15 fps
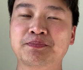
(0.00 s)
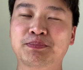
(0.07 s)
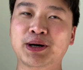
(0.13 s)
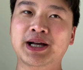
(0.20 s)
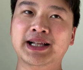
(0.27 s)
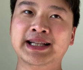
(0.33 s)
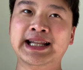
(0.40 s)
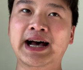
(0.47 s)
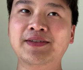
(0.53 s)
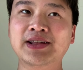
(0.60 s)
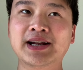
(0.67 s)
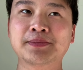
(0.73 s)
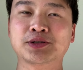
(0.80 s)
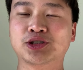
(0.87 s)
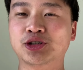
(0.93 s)
But now
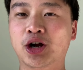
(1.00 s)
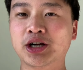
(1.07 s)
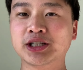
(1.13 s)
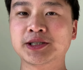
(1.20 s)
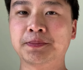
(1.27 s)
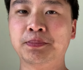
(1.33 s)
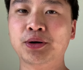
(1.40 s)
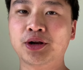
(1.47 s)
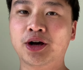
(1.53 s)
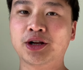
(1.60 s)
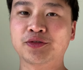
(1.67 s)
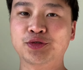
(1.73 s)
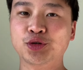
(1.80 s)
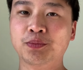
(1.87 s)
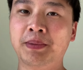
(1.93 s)
that I'm starting to put on
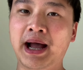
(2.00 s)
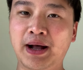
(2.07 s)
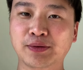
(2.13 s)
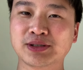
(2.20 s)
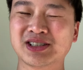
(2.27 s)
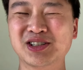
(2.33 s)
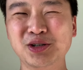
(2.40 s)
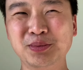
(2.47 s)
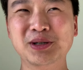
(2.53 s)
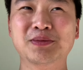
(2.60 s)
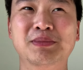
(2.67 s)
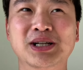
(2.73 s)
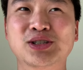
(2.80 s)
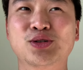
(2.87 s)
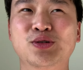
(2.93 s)
a few pounds, a little bit of
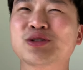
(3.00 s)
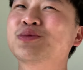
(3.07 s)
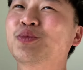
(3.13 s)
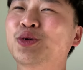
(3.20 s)
muscles,